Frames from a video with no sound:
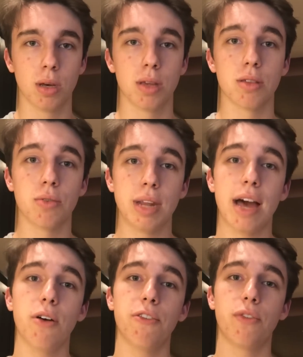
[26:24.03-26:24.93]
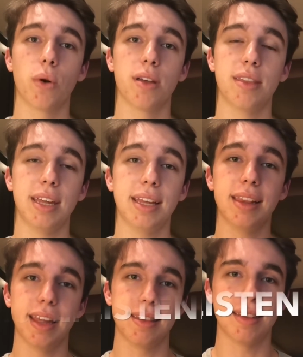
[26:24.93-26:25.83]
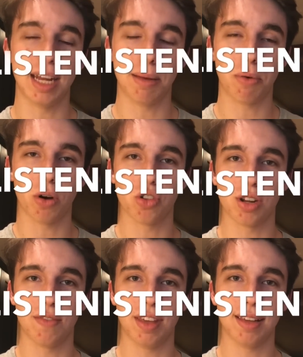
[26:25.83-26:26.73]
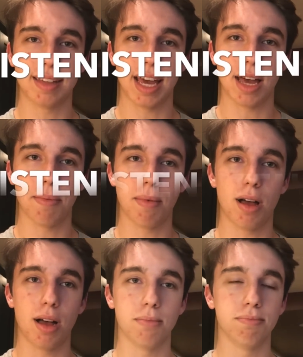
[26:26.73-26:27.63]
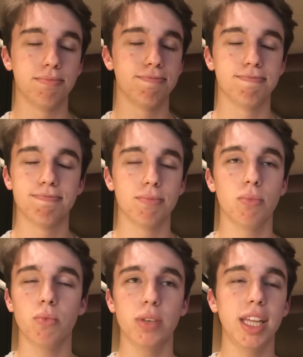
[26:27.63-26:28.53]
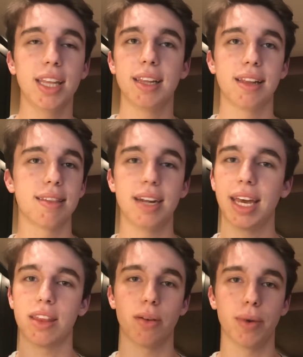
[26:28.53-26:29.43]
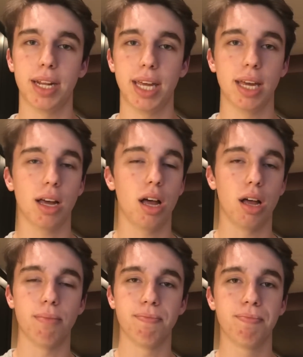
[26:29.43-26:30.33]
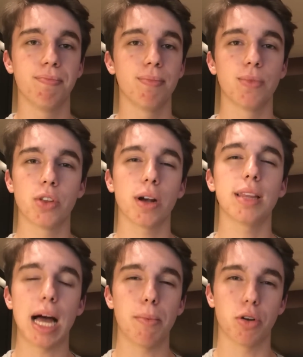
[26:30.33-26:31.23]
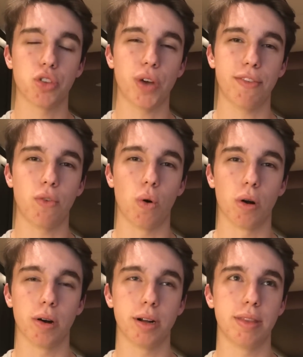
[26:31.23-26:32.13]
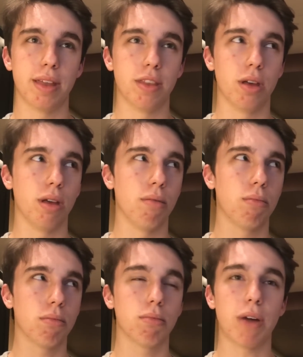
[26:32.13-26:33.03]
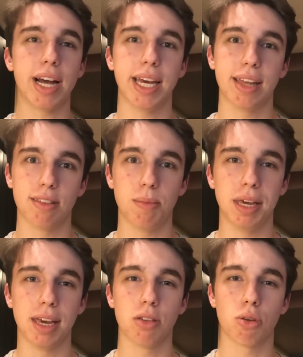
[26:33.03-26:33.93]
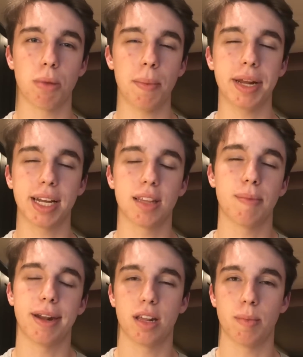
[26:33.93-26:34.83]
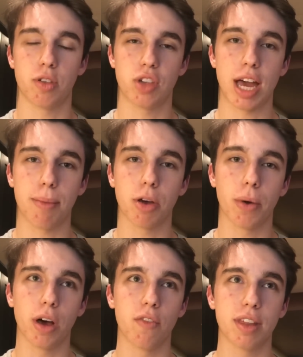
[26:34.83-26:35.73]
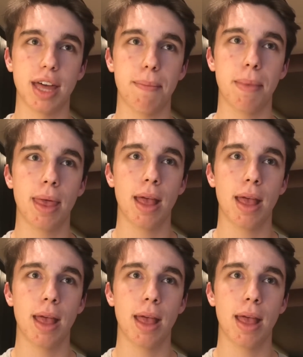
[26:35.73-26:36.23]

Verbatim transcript: So now for the listening portion of the exam, um, really the listening and the reading, um, they're a lot more straightforward than the writing and speaking, so I'm probably not going to spend as much time going over them.